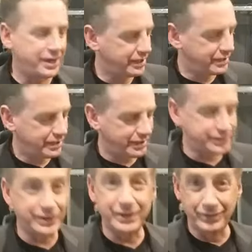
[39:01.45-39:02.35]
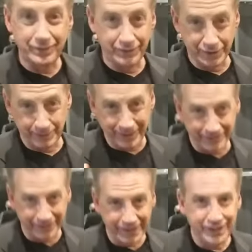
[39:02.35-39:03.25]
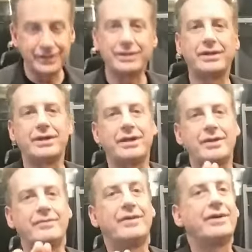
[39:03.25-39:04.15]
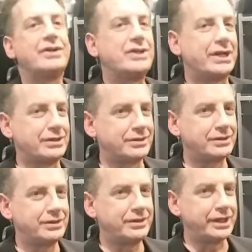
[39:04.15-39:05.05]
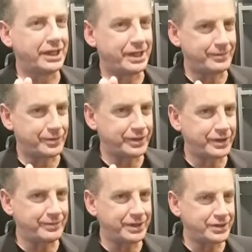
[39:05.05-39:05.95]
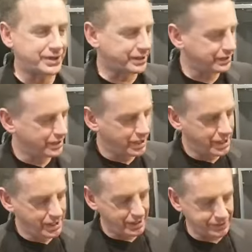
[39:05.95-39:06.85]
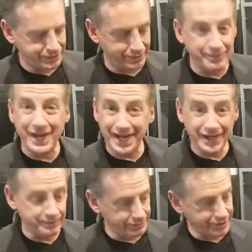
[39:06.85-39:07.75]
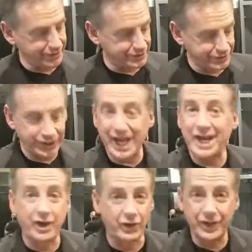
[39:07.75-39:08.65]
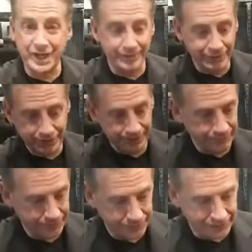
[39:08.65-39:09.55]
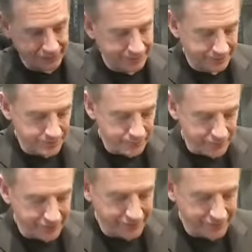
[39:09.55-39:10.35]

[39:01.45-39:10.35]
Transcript: I said respectfully, and I'm very gentle. You get a lot more done being gentle. I said, may I plug this in? I had all the cables. So take a look. Everything's